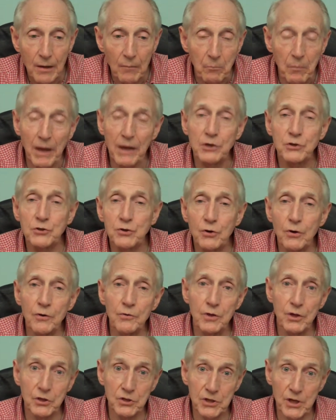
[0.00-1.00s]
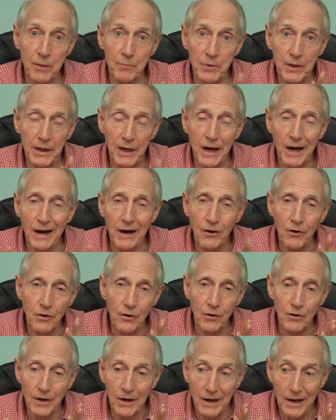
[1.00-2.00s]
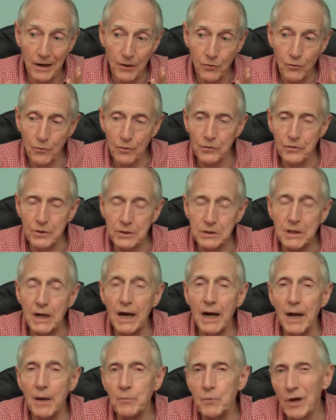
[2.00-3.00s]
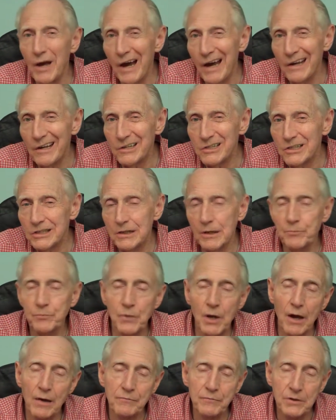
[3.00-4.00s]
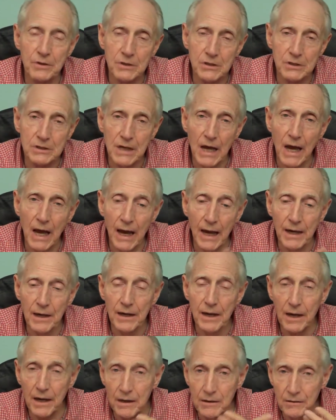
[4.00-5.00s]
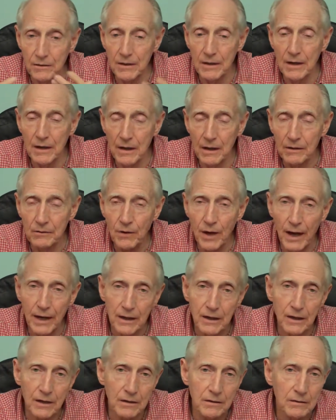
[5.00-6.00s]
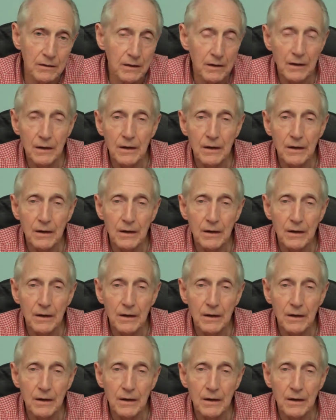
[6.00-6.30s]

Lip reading: make sure that something I heard and knew at the time kind of slipped off to the side, and that I can